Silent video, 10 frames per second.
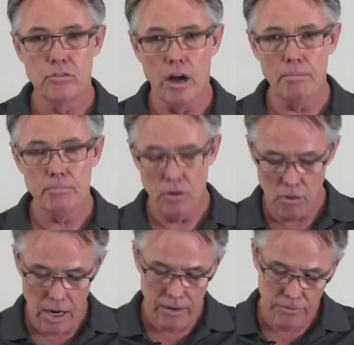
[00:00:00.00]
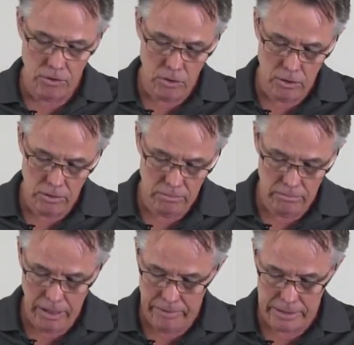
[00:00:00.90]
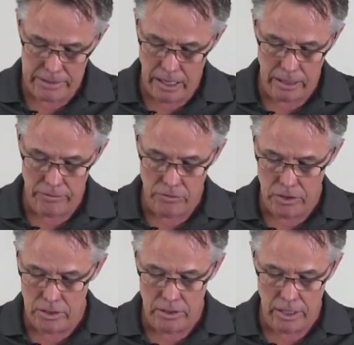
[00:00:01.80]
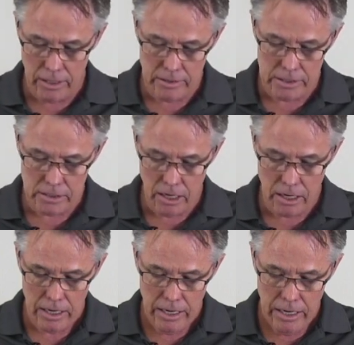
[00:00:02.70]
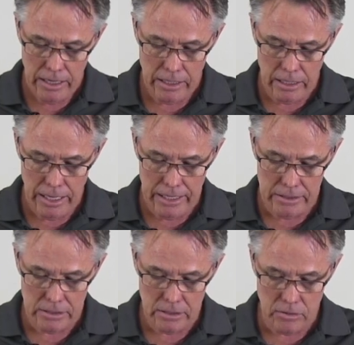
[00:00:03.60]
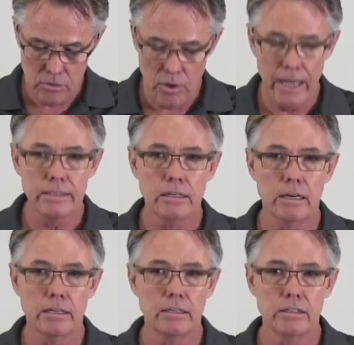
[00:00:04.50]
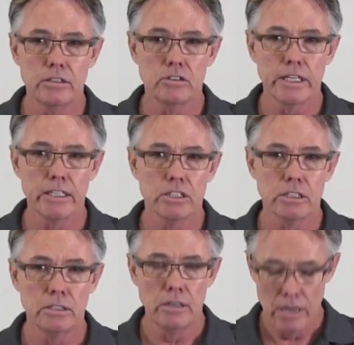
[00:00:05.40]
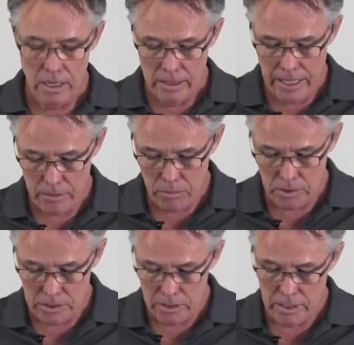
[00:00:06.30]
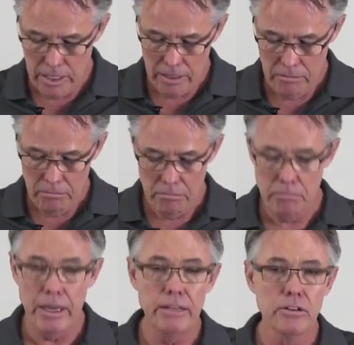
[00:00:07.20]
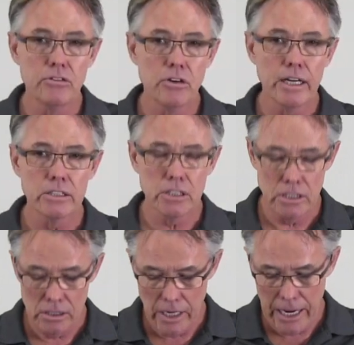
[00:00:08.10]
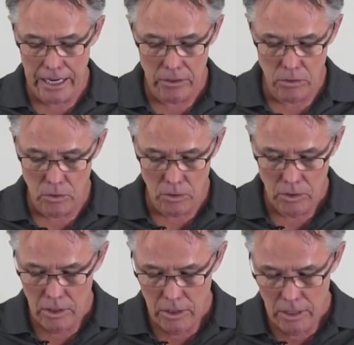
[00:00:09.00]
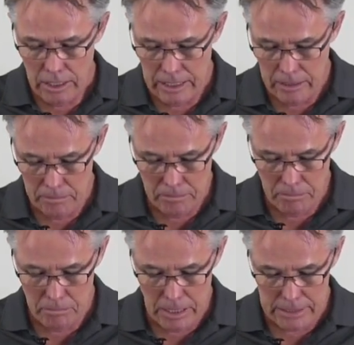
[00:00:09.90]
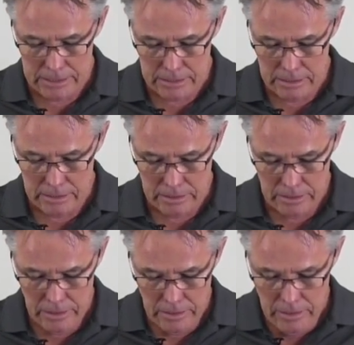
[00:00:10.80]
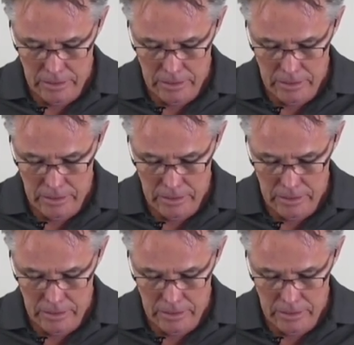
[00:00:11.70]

dropped the rifle. Maybe it's out of the stock, and it lands right on the trigger shoe. That will certainly bend the trigger shoe and or bust the